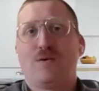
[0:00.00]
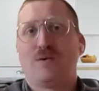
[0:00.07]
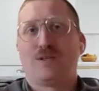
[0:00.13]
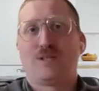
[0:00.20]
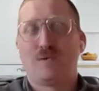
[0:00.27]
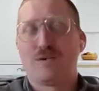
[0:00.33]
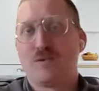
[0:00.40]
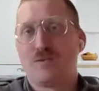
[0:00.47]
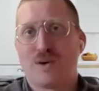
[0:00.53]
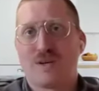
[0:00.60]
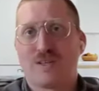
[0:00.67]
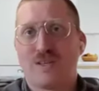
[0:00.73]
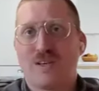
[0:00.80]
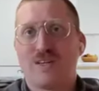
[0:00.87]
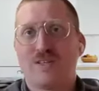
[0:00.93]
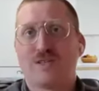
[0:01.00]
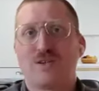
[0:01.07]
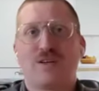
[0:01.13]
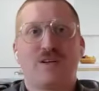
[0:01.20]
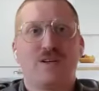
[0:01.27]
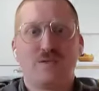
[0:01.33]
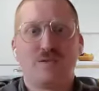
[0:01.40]
or someone who works in that
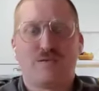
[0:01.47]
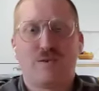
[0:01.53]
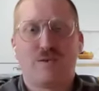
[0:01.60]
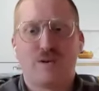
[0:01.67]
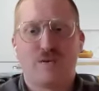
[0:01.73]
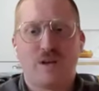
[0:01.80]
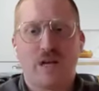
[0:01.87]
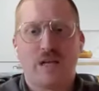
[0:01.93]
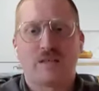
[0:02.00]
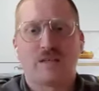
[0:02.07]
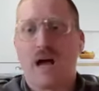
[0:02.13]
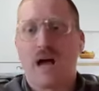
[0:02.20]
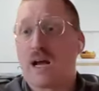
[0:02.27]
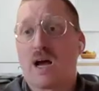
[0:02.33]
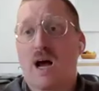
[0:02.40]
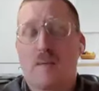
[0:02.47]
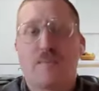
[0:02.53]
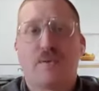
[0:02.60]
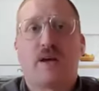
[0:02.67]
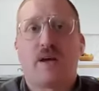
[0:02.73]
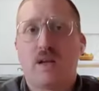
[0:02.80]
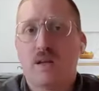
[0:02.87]
industry can do it for you. It's not
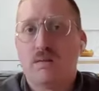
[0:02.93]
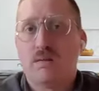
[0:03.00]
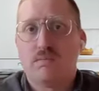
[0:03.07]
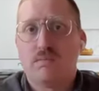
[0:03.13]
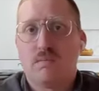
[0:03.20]
complicated.